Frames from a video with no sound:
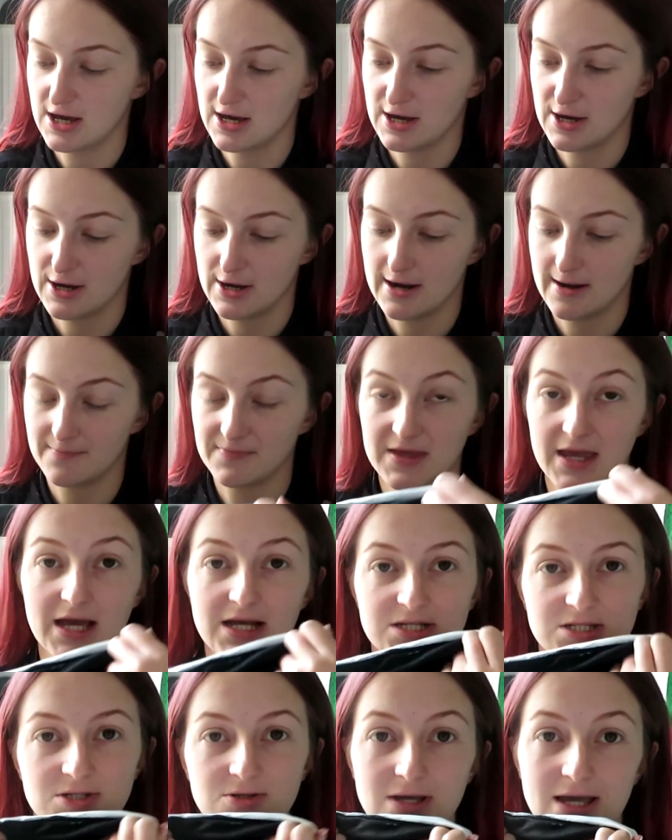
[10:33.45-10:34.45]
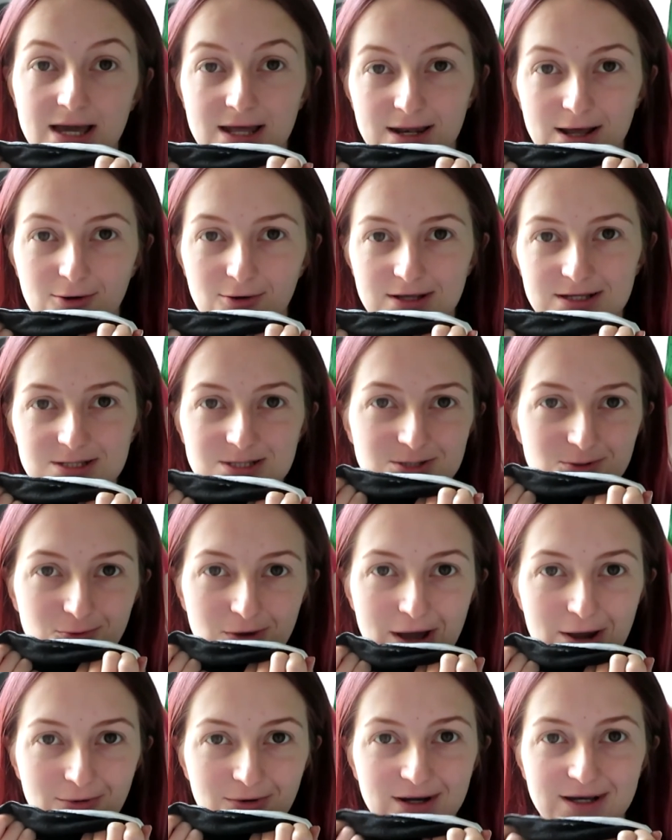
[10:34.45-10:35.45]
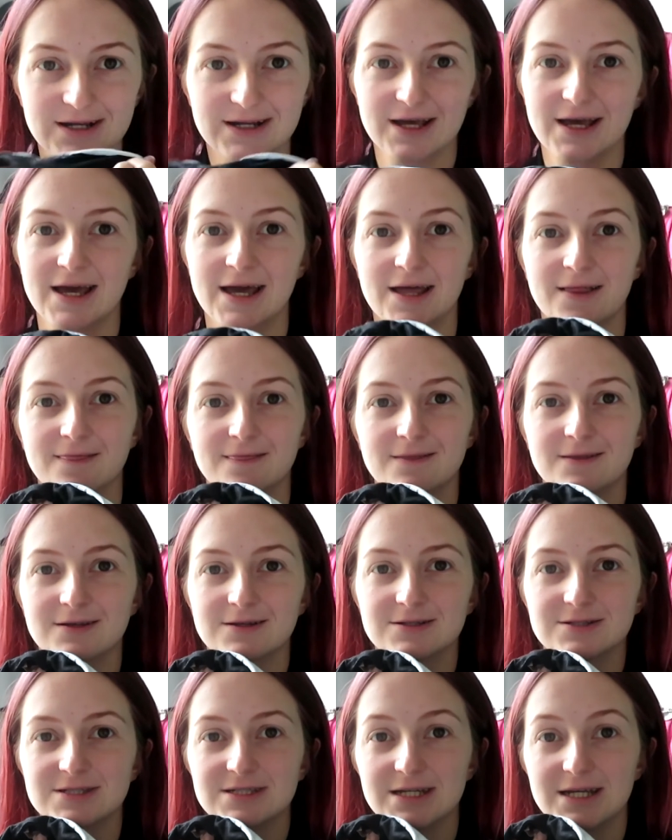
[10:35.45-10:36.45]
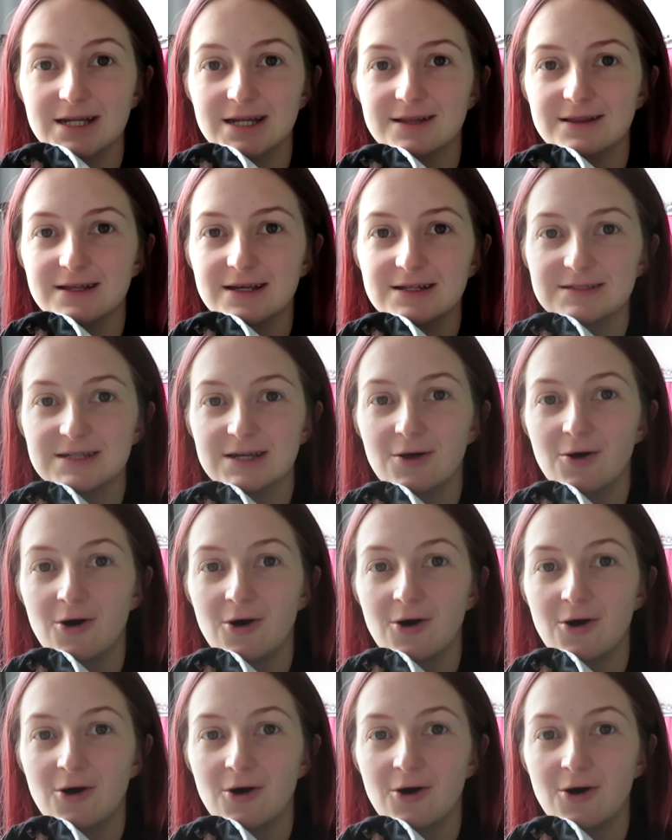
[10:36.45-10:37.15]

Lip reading: Yeah, so yeah, now let's wear it and see it in detail